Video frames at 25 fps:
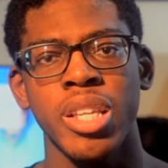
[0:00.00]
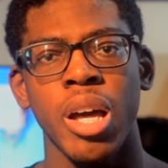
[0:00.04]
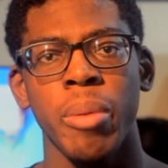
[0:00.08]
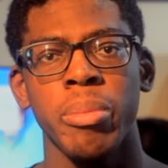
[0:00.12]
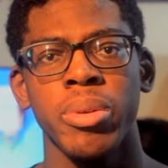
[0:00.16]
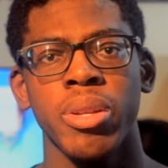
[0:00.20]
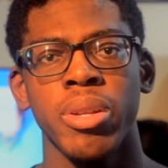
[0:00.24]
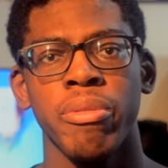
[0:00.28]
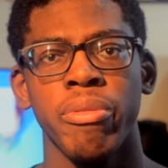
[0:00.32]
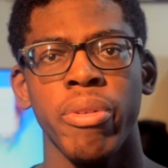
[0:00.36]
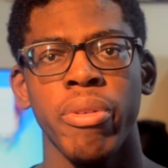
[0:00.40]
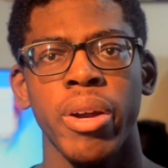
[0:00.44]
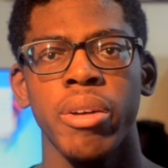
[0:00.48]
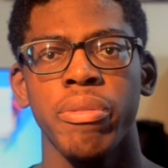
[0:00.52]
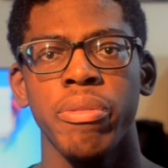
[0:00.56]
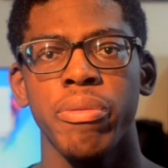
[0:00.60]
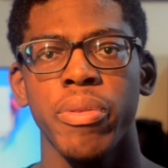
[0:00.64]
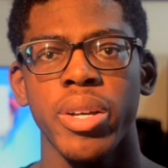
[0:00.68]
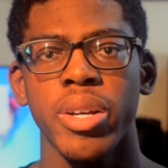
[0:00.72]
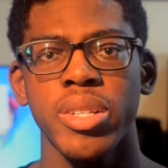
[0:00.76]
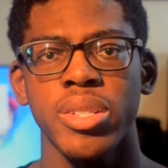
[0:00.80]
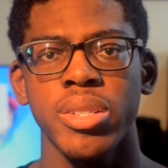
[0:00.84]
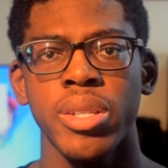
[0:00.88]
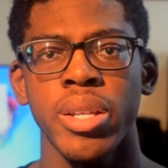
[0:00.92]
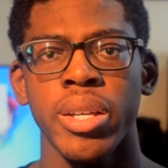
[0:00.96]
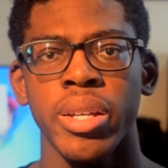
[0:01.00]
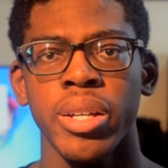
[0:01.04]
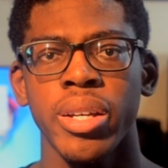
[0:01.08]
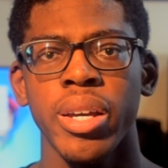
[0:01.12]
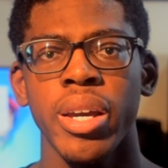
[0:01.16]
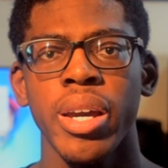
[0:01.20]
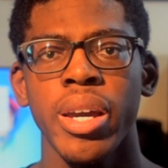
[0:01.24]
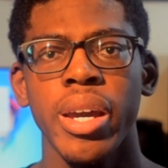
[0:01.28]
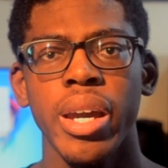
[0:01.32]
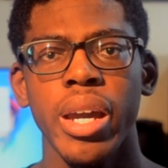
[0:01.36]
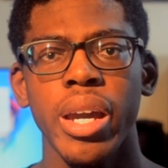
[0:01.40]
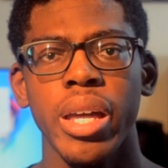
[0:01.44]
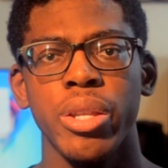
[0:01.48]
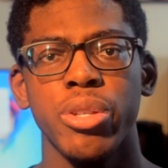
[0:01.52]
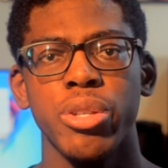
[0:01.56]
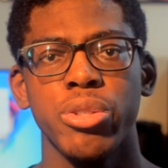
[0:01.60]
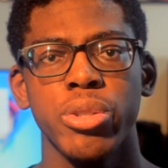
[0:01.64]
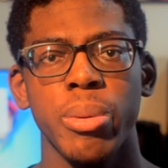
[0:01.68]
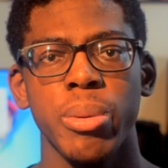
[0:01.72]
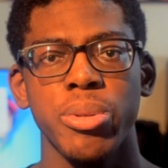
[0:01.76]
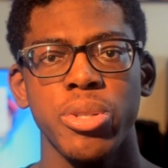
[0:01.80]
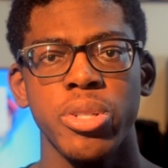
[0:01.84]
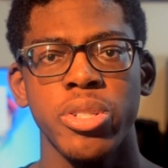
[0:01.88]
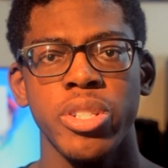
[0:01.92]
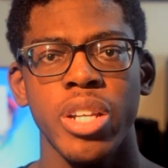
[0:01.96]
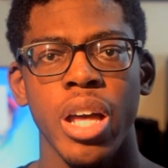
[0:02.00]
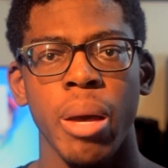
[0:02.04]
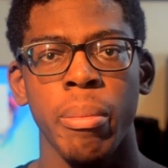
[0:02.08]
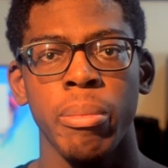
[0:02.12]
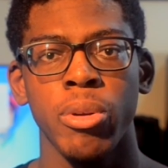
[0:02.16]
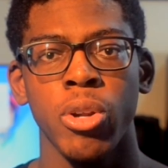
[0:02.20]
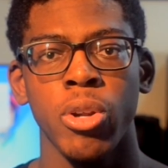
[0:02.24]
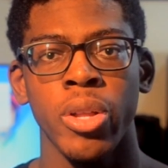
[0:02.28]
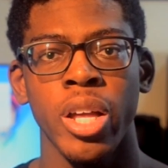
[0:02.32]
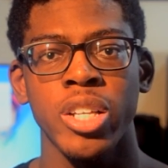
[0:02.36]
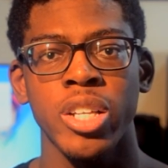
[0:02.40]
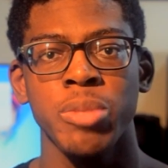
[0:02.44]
that'll be the very first link in the description down below.